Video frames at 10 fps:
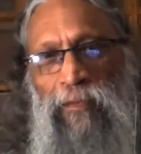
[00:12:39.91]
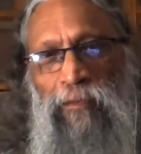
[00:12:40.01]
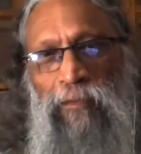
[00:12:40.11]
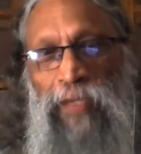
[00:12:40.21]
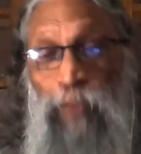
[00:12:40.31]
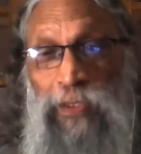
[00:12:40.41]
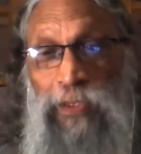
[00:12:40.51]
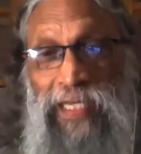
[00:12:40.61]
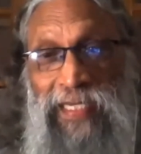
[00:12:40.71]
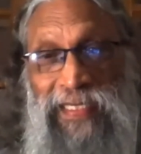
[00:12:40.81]
But both are
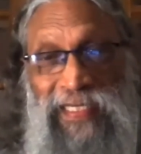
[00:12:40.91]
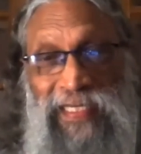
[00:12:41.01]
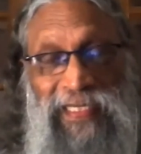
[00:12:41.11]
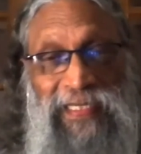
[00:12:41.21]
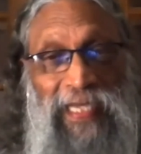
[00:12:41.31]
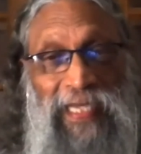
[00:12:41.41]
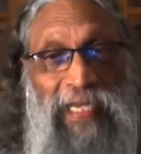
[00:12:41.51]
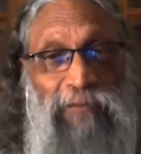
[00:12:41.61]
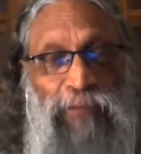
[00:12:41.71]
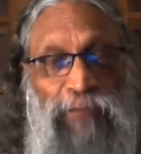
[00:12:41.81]
reaching the
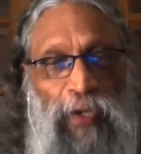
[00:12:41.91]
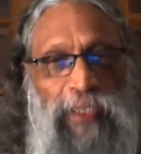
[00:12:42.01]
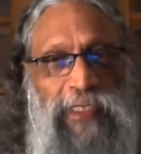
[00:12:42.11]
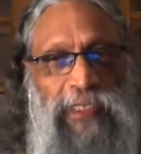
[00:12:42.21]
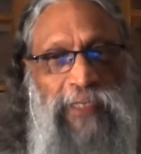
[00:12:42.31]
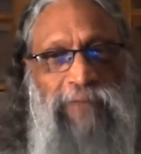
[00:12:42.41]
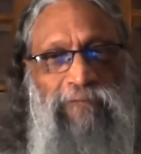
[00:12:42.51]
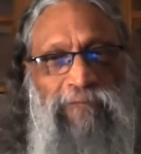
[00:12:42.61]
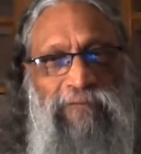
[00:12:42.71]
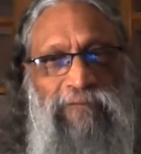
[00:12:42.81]
same point.
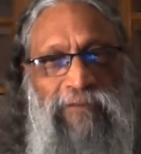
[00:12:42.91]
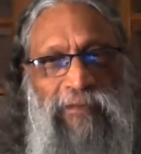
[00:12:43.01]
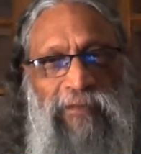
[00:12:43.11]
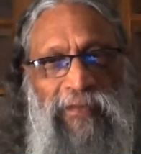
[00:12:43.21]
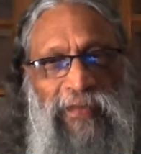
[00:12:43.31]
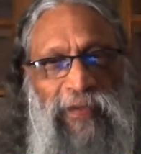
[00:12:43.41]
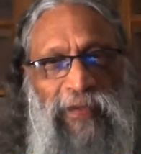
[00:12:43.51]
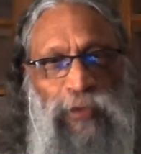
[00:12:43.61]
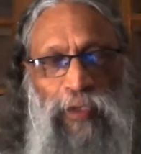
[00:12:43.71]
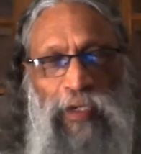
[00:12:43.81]
So
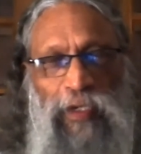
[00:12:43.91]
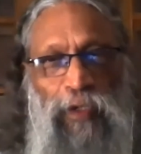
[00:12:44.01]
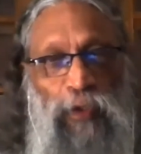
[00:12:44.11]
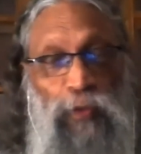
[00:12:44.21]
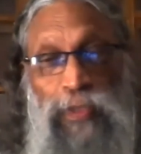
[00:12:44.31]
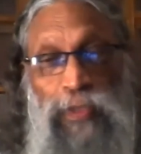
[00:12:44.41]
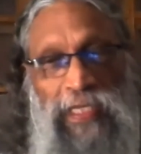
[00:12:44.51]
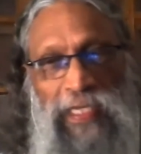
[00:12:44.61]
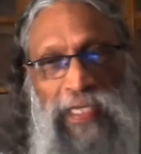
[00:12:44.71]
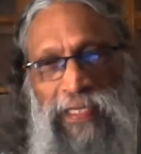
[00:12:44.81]
you're not losing
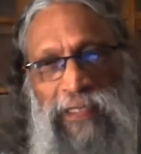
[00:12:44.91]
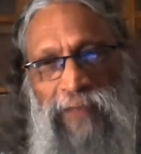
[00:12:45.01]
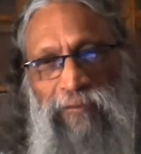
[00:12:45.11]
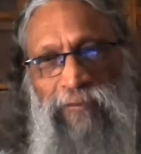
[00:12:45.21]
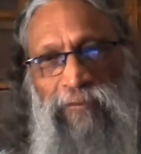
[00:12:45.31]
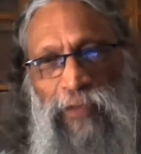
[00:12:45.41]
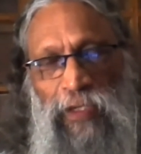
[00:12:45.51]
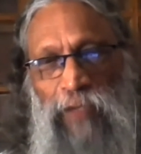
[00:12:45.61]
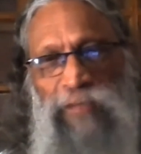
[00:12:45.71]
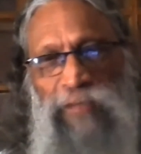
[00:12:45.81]
anything. You're
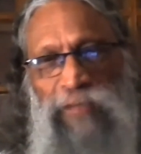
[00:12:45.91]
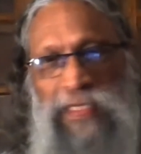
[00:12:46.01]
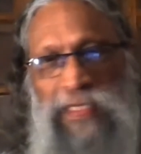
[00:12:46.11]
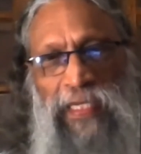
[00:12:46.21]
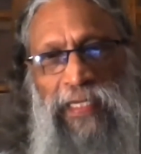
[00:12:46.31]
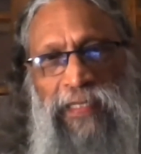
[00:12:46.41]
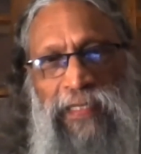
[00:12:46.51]
not missing anything.